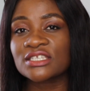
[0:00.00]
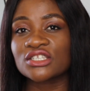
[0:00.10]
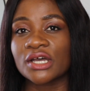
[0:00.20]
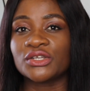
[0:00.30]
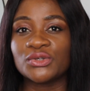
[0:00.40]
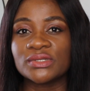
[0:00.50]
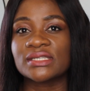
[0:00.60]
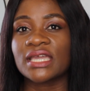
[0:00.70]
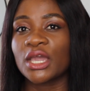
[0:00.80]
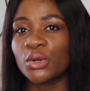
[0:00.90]
start
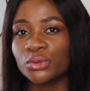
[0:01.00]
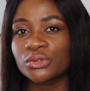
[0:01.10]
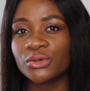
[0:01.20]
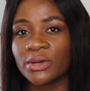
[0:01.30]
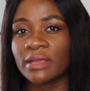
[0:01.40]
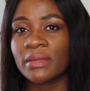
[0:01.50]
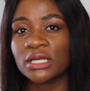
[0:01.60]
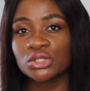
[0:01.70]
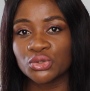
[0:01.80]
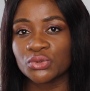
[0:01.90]
using a good cream
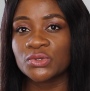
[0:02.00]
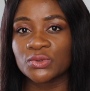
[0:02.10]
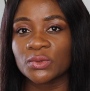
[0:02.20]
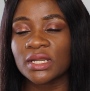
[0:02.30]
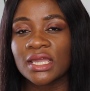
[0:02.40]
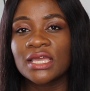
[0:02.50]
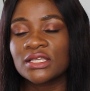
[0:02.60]
too soon.